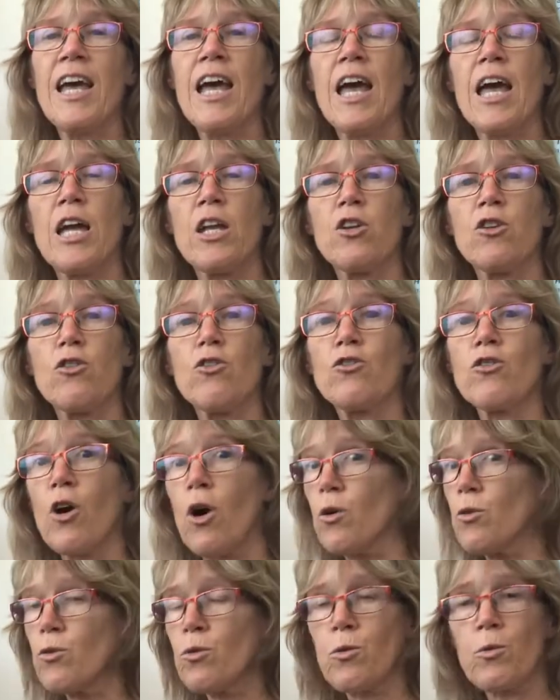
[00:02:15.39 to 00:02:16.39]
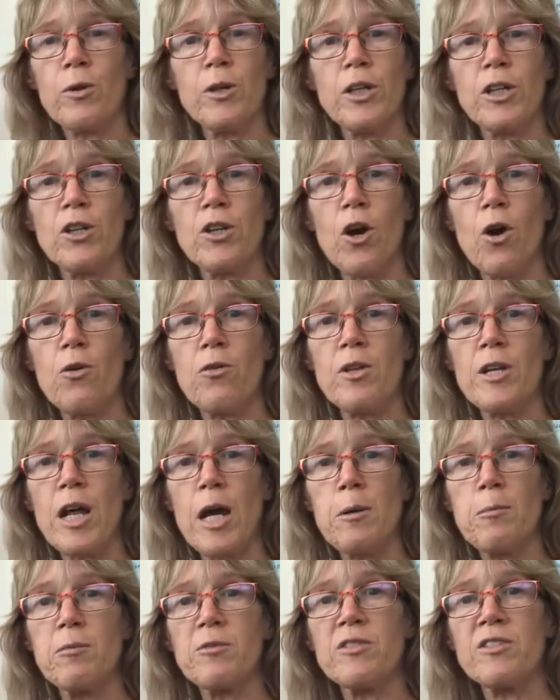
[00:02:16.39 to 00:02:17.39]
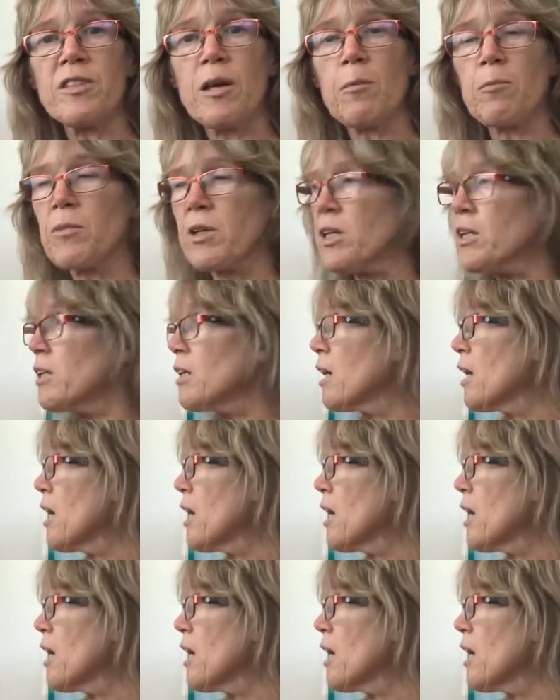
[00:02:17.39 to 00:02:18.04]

and you don't already know the name of something.